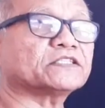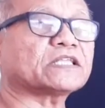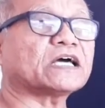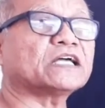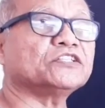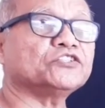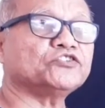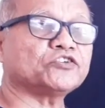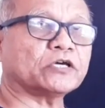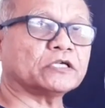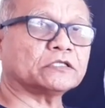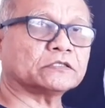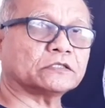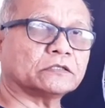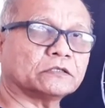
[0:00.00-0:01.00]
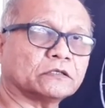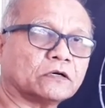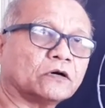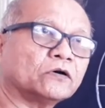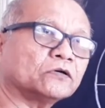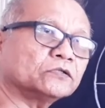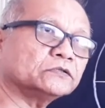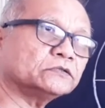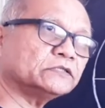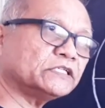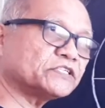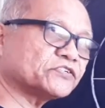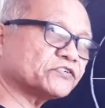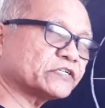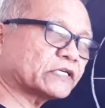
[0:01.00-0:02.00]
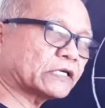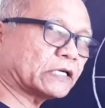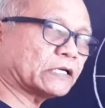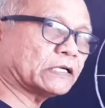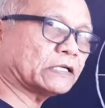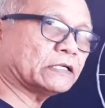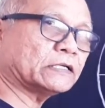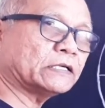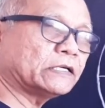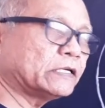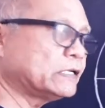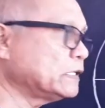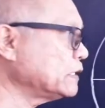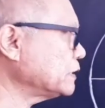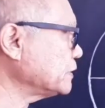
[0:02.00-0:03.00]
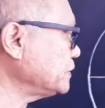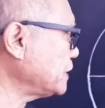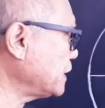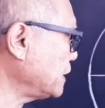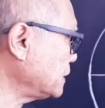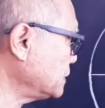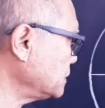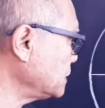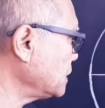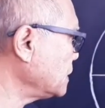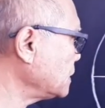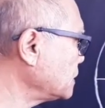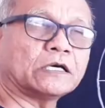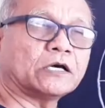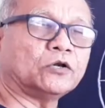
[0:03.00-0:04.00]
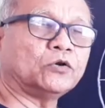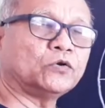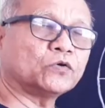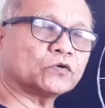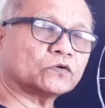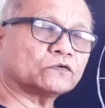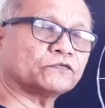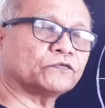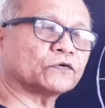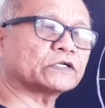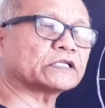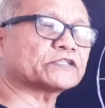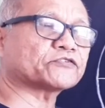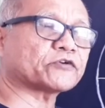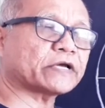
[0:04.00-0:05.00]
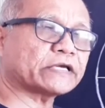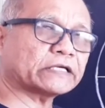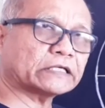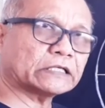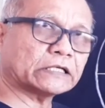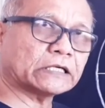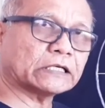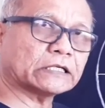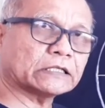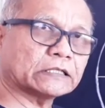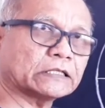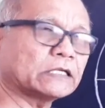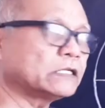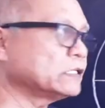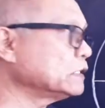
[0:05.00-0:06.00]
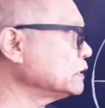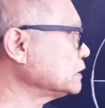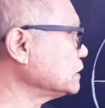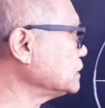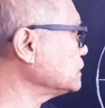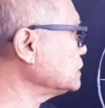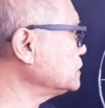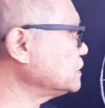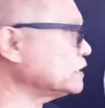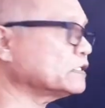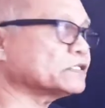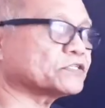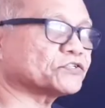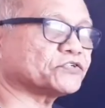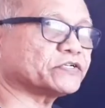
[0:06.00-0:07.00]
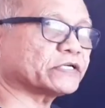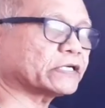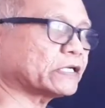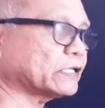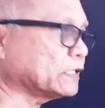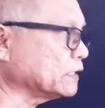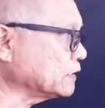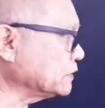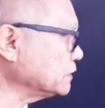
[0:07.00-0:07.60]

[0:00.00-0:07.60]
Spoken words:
tangent on the circle, then look for the triangle in this circle.